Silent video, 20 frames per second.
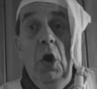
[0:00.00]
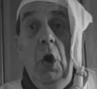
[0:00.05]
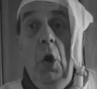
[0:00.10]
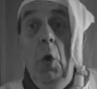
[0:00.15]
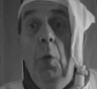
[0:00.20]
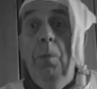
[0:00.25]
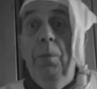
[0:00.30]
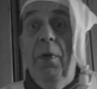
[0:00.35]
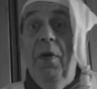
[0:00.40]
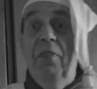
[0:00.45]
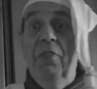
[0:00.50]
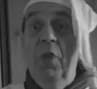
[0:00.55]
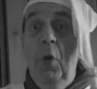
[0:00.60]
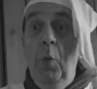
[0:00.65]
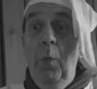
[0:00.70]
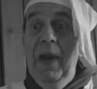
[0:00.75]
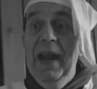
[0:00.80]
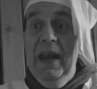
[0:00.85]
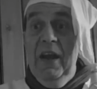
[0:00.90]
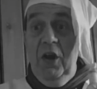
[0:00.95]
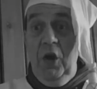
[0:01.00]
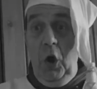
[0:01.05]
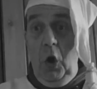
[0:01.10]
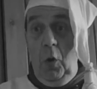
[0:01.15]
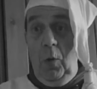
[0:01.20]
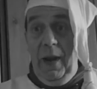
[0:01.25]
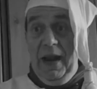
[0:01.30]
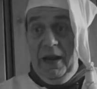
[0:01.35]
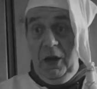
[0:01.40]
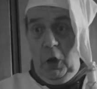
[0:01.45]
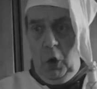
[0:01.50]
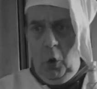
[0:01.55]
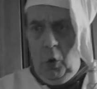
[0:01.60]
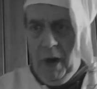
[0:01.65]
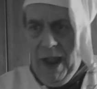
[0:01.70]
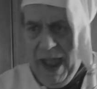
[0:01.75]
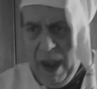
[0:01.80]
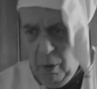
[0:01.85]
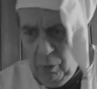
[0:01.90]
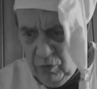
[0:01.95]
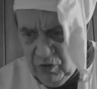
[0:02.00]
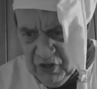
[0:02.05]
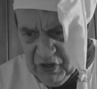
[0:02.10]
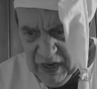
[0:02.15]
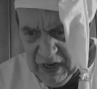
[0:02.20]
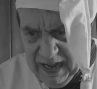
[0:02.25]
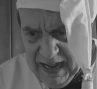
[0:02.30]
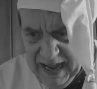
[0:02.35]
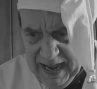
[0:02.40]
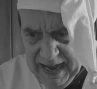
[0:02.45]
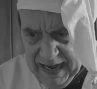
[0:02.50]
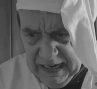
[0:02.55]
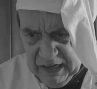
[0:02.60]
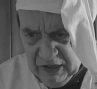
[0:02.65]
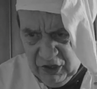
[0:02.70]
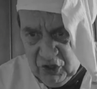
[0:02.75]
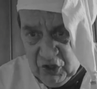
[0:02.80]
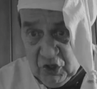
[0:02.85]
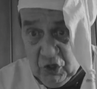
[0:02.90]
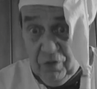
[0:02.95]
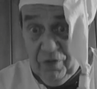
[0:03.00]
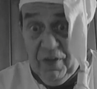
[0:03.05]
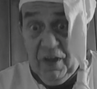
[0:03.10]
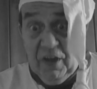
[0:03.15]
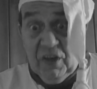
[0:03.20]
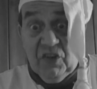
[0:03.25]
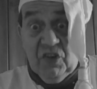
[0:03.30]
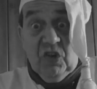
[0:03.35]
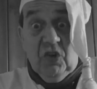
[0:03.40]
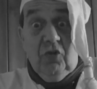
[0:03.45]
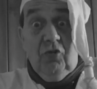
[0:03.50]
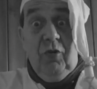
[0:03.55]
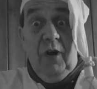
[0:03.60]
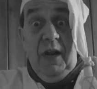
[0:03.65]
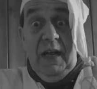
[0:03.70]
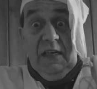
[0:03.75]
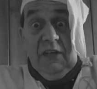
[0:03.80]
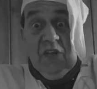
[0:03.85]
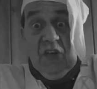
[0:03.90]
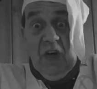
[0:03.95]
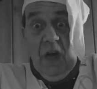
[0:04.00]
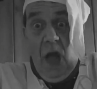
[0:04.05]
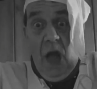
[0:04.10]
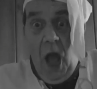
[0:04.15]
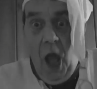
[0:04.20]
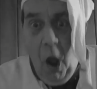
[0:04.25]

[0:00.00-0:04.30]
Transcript: open the window and look out into the street.